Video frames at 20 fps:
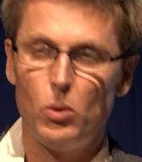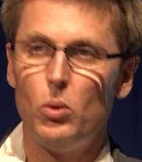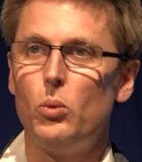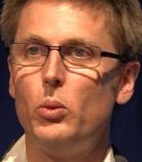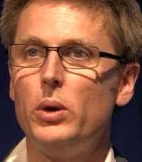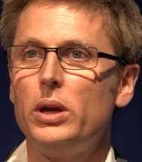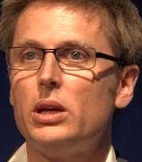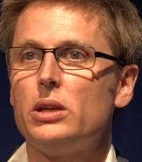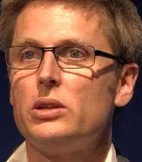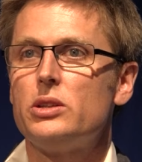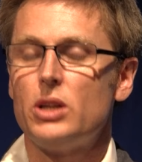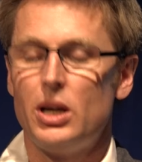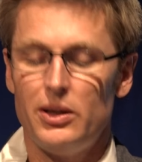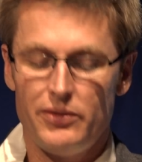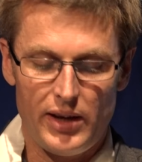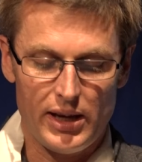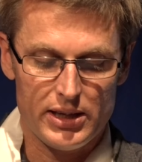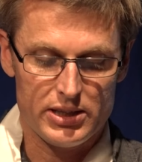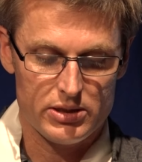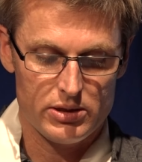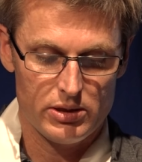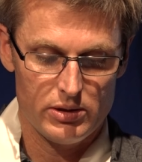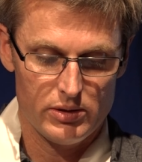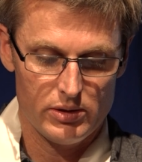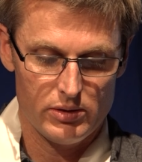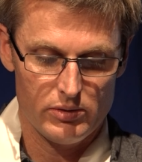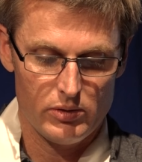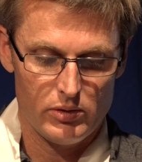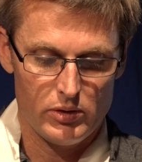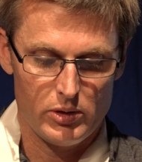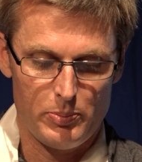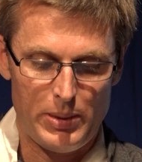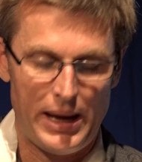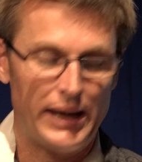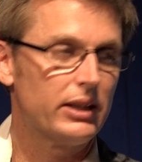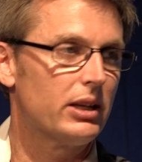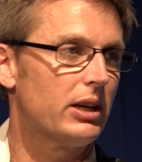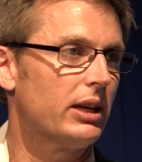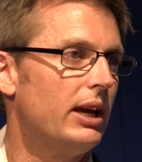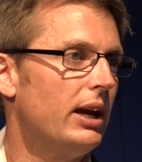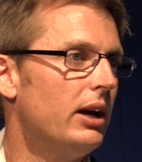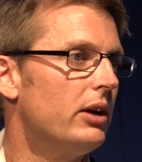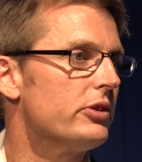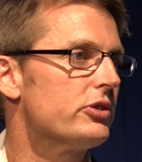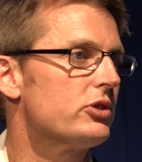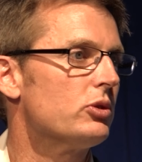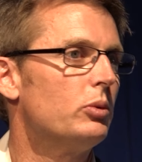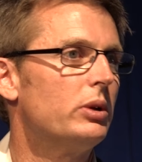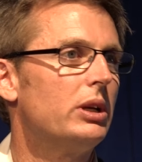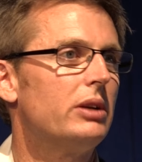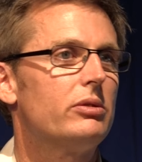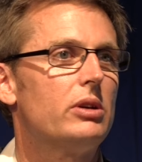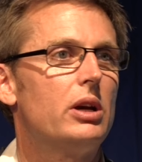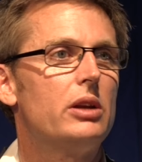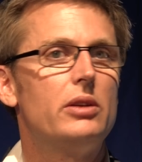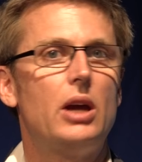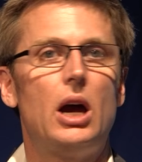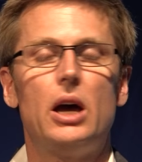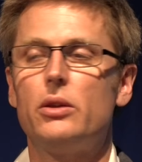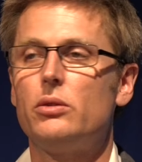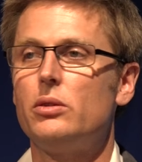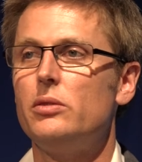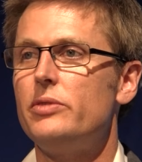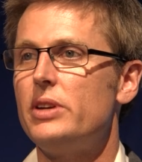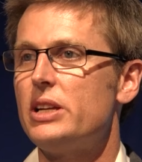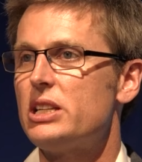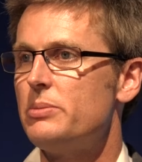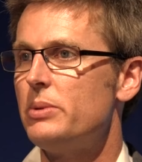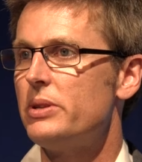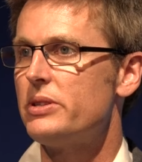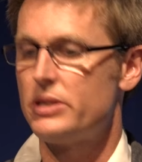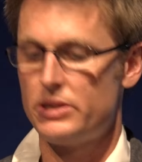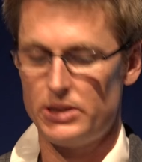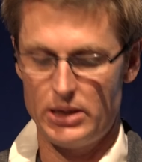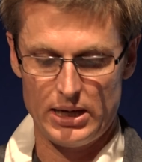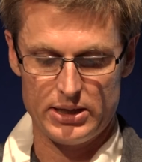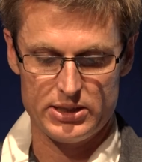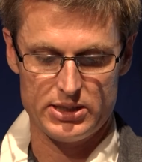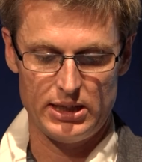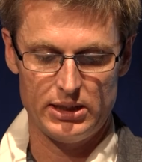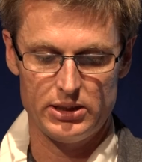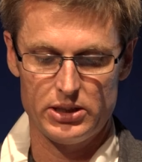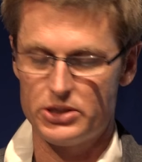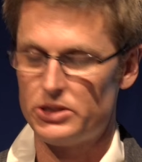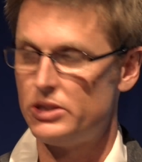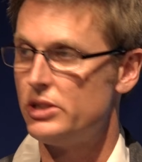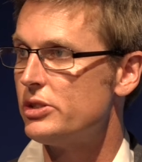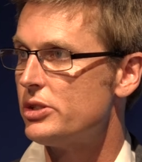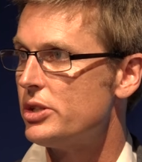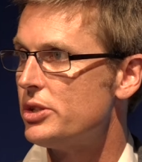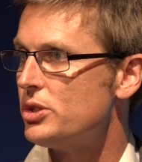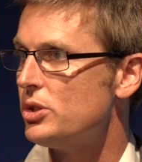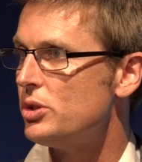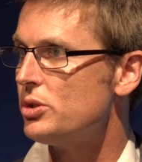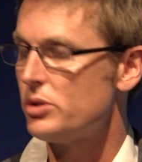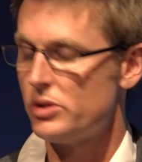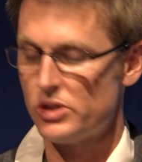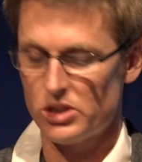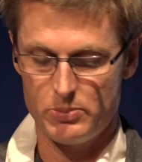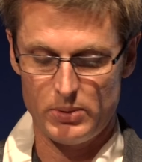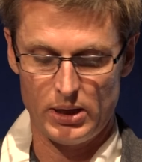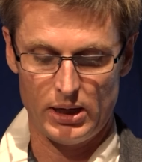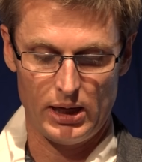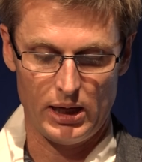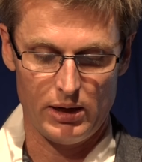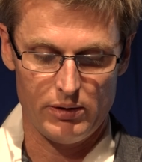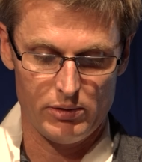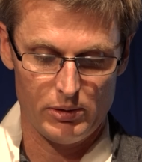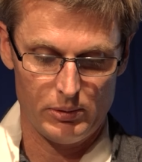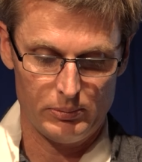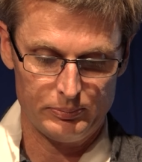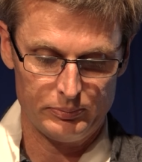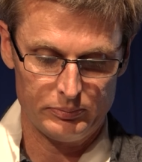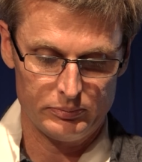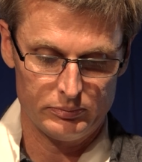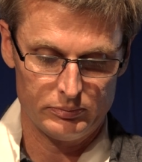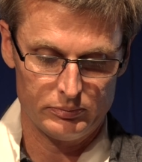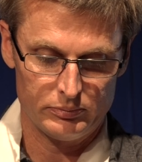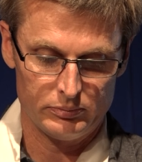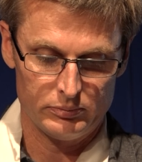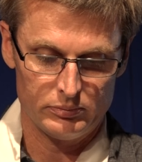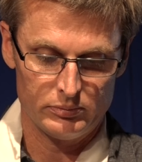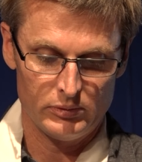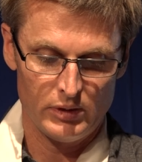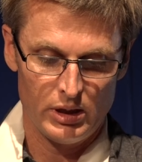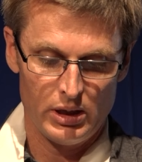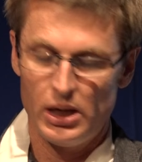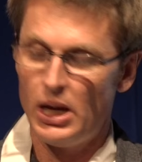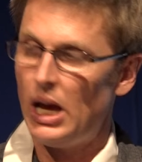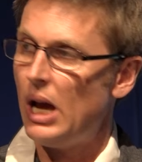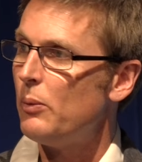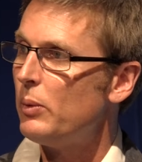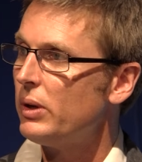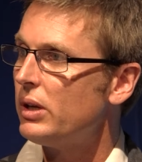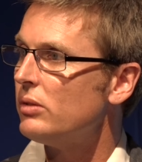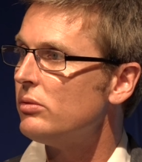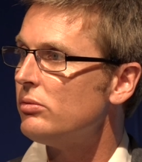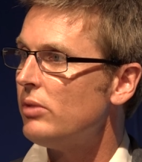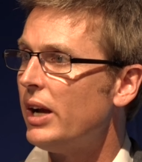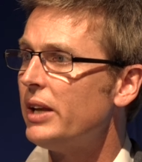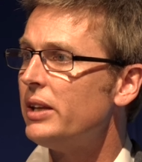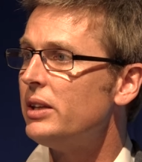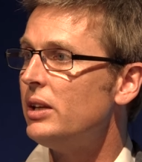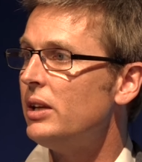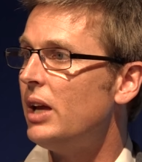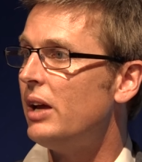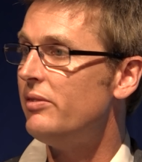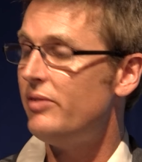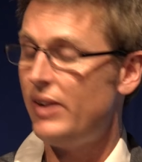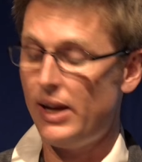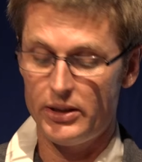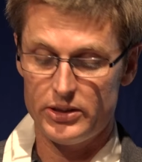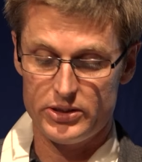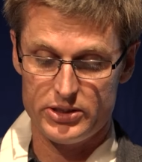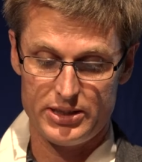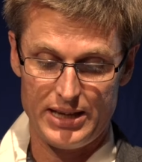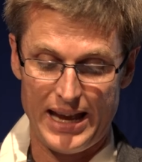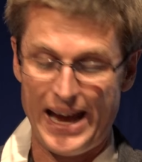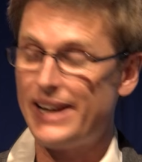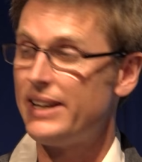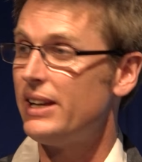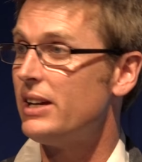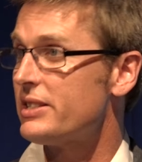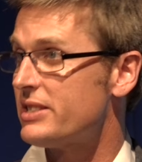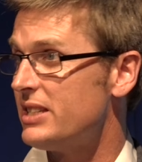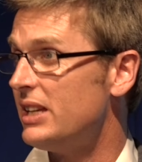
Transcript: We can divest the bank accounts or whatever other investments that our centres and institutions may have. And we can run events at our